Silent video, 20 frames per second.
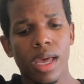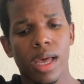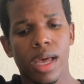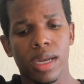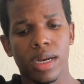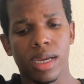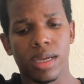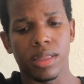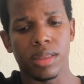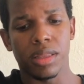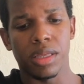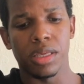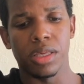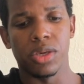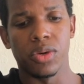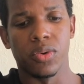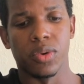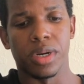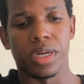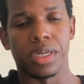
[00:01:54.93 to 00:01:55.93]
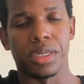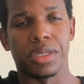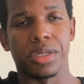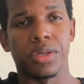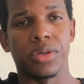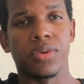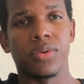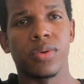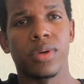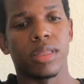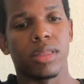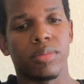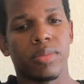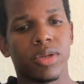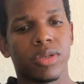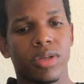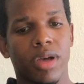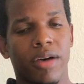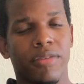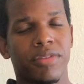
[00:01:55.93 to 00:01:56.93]
Another thing you want to do, the
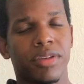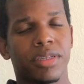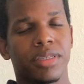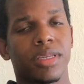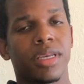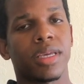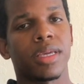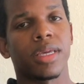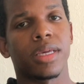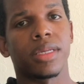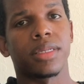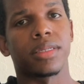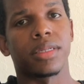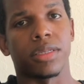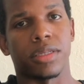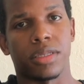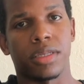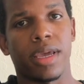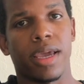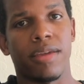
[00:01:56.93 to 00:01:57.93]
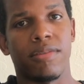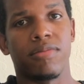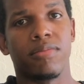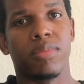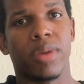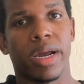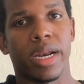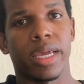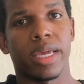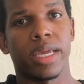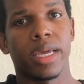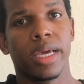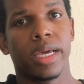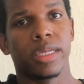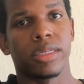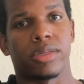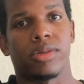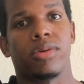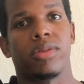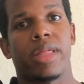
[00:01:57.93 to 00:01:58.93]
most obvious thing, is to save money,
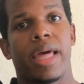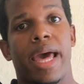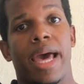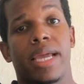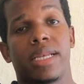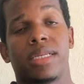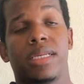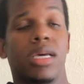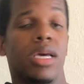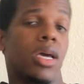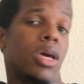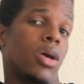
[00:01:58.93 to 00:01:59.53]
so that